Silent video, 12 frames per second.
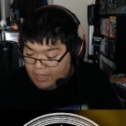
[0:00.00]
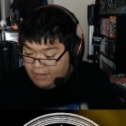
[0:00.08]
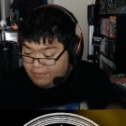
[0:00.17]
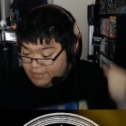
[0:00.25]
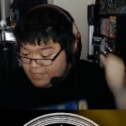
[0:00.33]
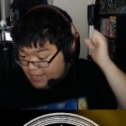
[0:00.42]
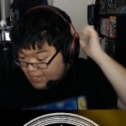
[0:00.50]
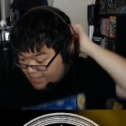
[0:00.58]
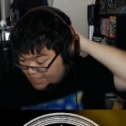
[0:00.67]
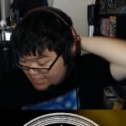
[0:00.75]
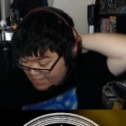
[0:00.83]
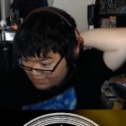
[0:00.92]

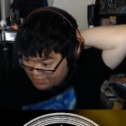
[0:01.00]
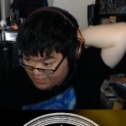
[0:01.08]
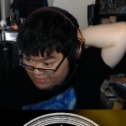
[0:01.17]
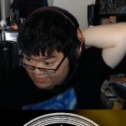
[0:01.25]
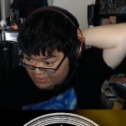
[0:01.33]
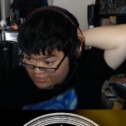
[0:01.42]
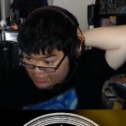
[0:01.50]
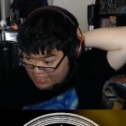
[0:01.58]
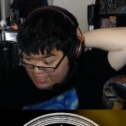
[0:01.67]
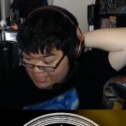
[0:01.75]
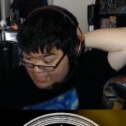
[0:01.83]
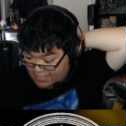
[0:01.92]
But I actually, am going to try
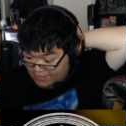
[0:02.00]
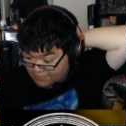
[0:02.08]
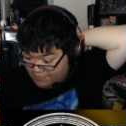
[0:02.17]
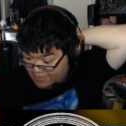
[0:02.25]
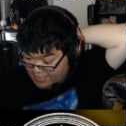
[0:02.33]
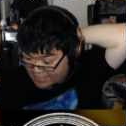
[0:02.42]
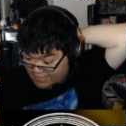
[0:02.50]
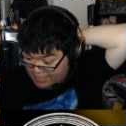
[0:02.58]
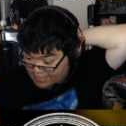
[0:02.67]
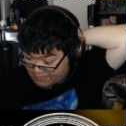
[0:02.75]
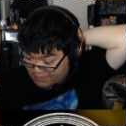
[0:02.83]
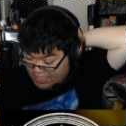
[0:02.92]
and see if
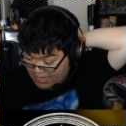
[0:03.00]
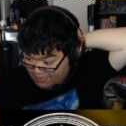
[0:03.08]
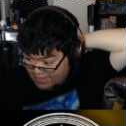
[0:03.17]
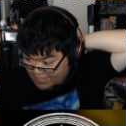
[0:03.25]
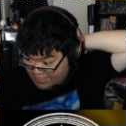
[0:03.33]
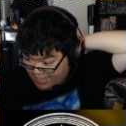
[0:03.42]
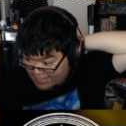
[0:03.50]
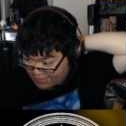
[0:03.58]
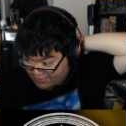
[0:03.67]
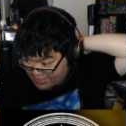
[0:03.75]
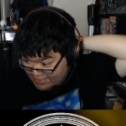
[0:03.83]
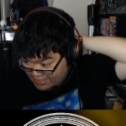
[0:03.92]
uh, Machamp can tank
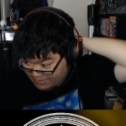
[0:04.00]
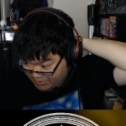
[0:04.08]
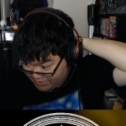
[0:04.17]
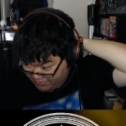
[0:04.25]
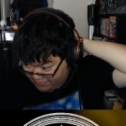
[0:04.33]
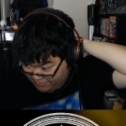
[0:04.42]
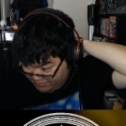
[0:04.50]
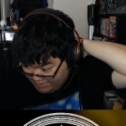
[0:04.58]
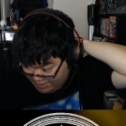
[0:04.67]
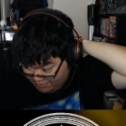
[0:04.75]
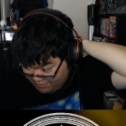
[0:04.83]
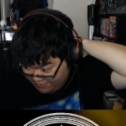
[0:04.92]
out this next move.
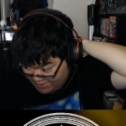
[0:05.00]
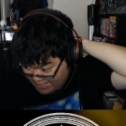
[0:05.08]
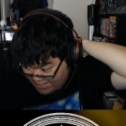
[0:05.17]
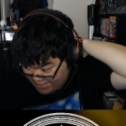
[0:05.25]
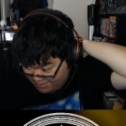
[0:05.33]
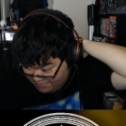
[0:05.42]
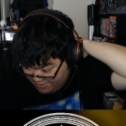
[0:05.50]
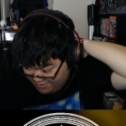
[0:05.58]
I don't know if it can, but